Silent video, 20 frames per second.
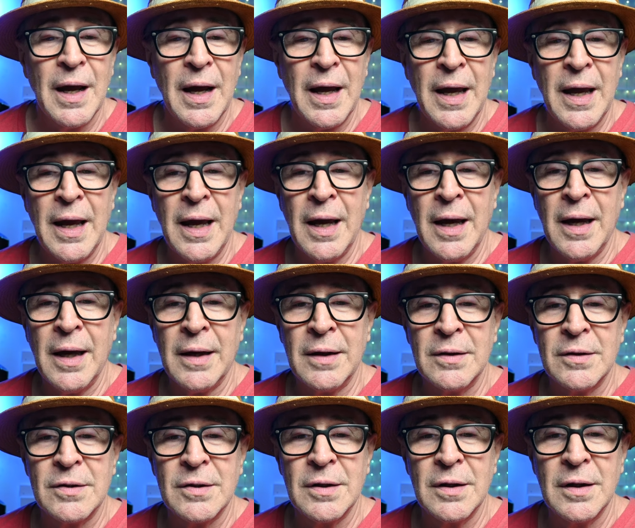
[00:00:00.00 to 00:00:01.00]

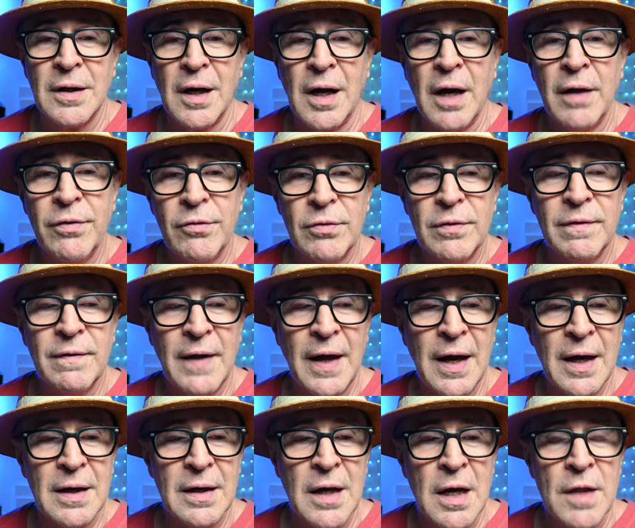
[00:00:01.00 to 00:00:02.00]
And other than
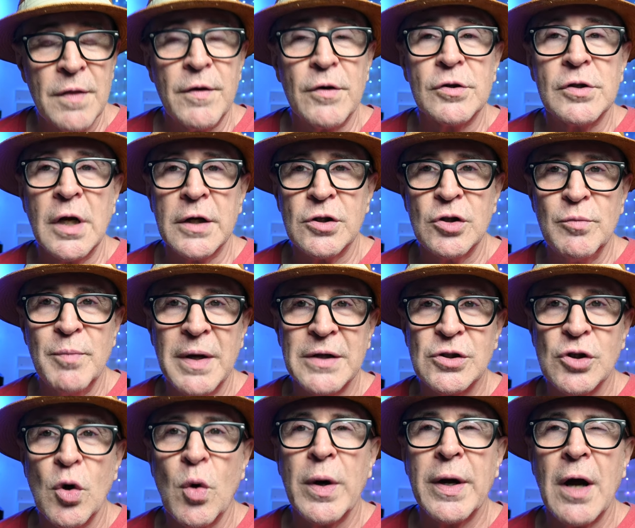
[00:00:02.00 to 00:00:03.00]
that, there's not too
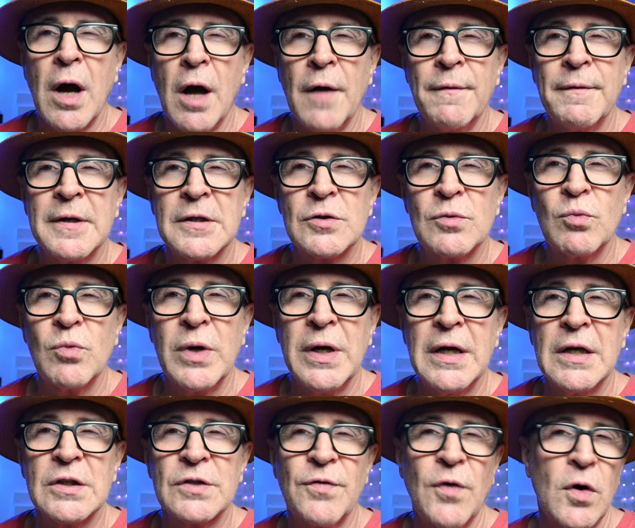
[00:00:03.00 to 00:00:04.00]
much going on this
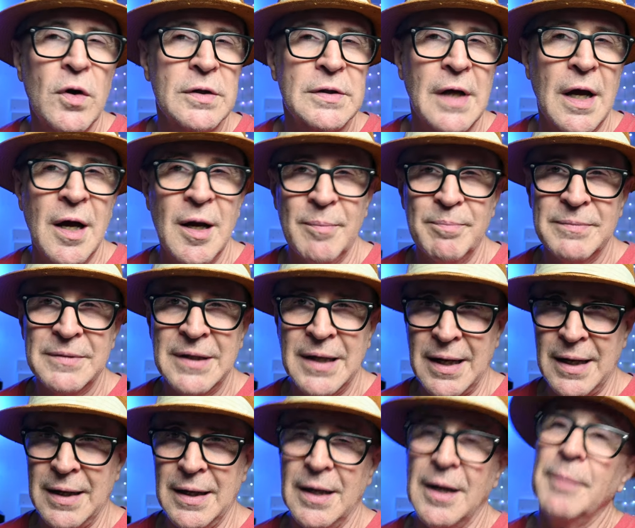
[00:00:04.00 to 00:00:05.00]
week as far as a hump
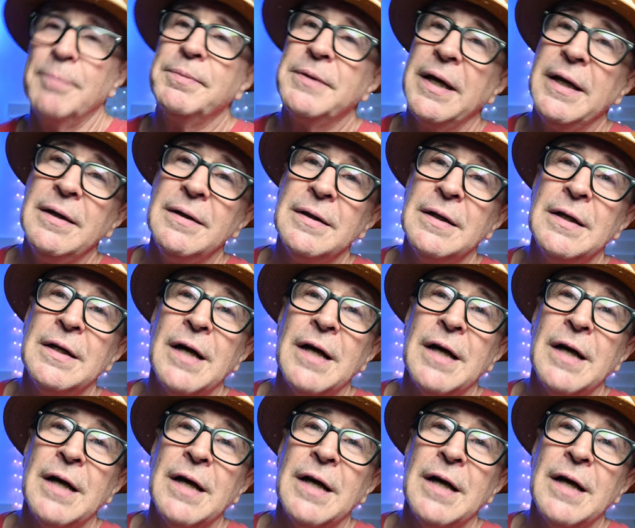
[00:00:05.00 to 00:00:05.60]
day update.